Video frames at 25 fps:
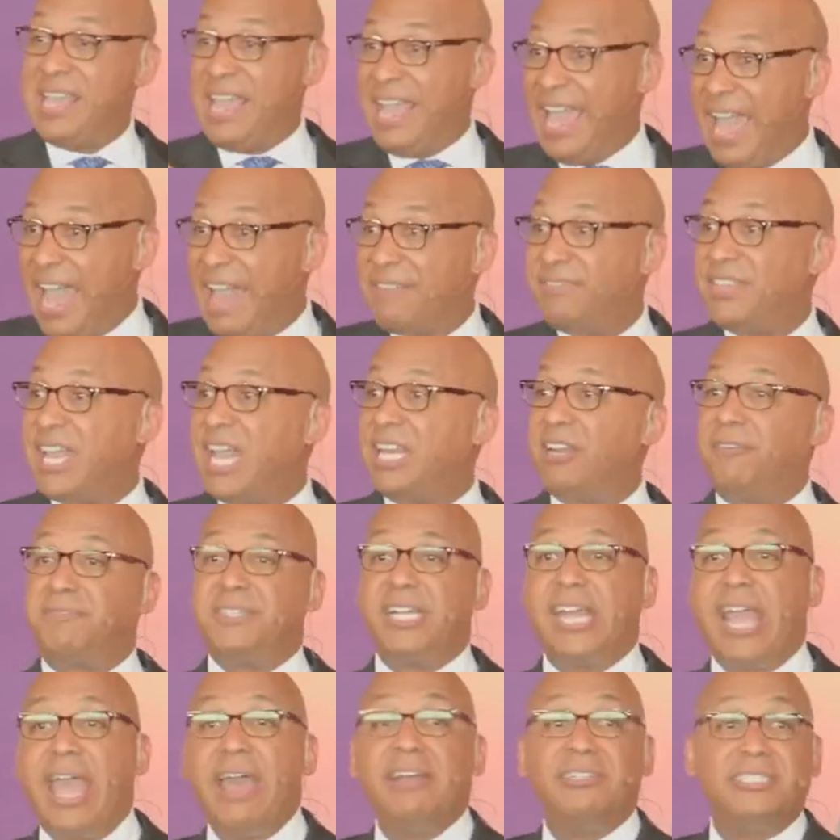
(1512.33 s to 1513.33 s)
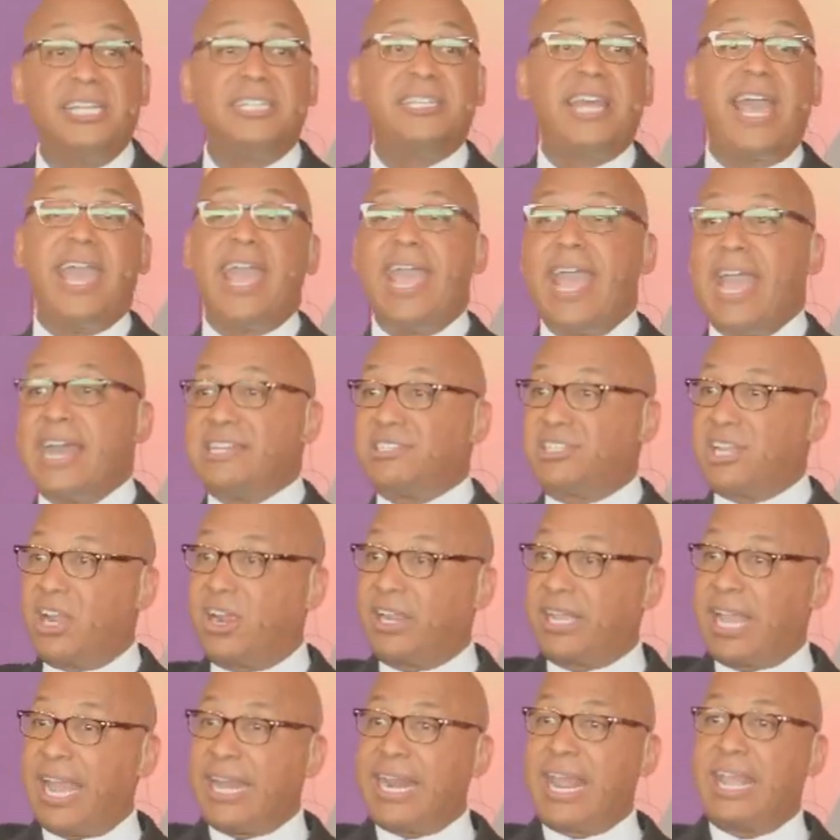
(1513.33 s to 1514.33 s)
At the end of the, the day, as they're
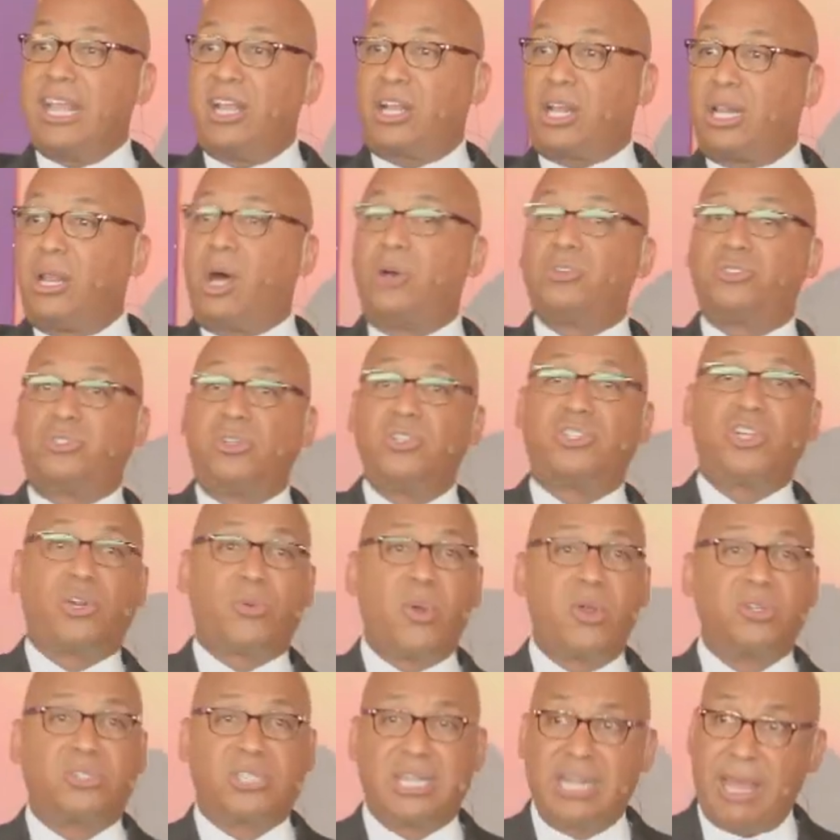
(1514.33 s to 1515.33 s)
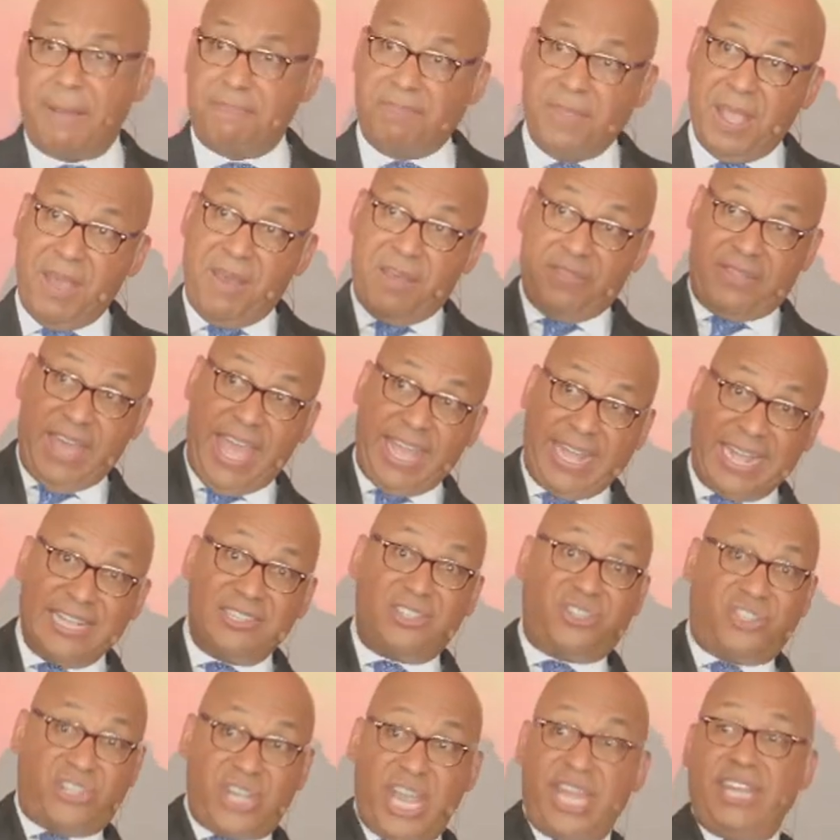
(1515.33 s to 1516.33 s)
getting close to Jerusalem, they can
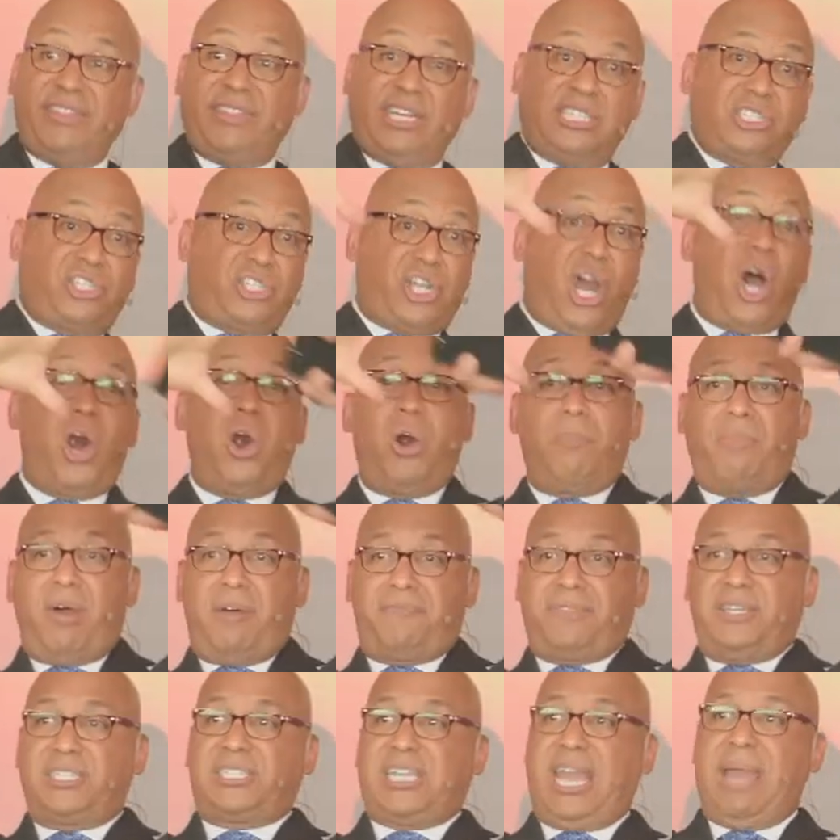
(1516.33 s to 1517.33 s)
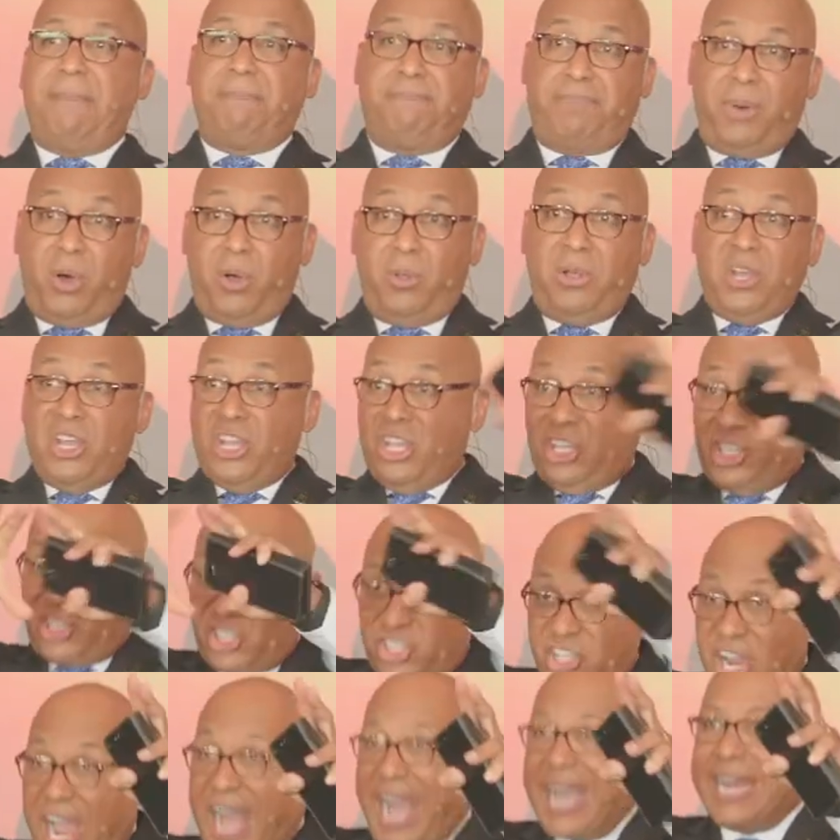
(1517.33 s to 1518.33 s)
see the dome of the temple
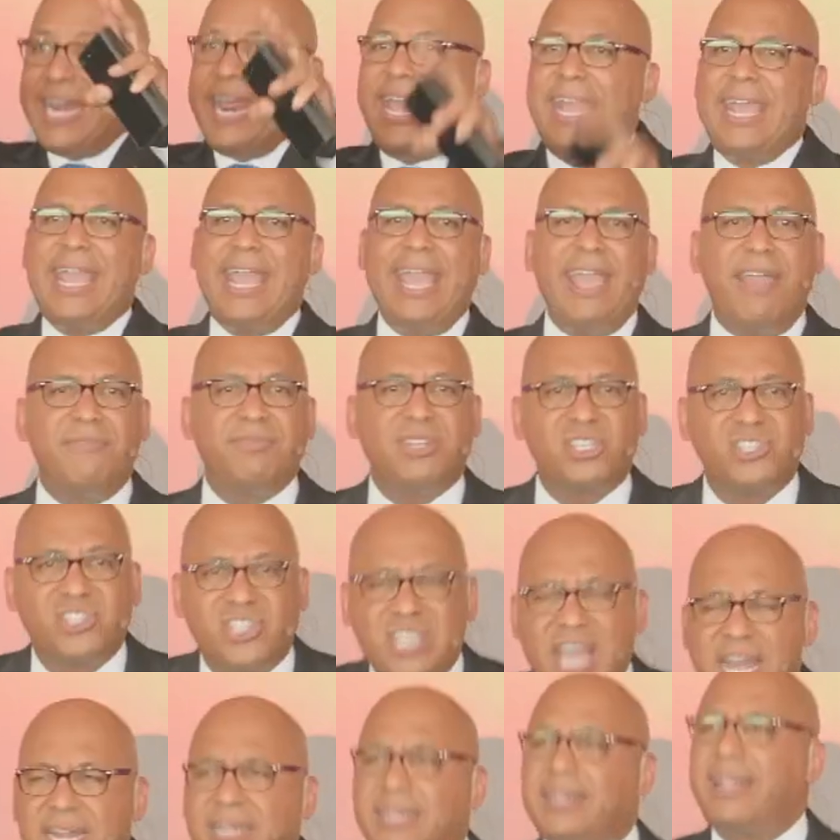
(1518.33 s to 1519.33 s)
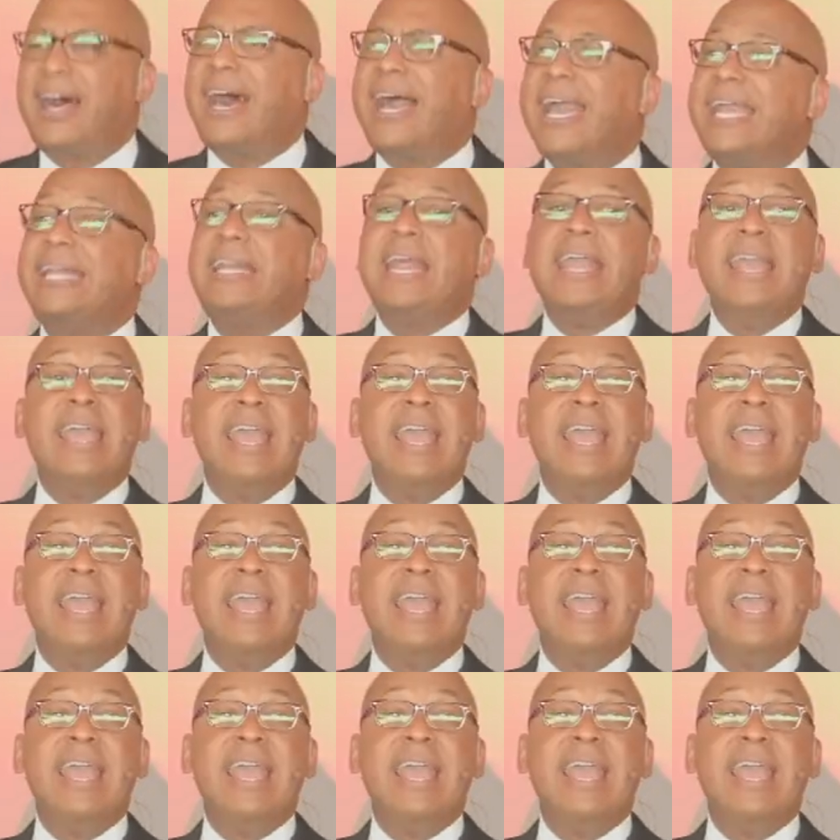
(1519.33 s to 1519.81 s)
shining in the sunlight.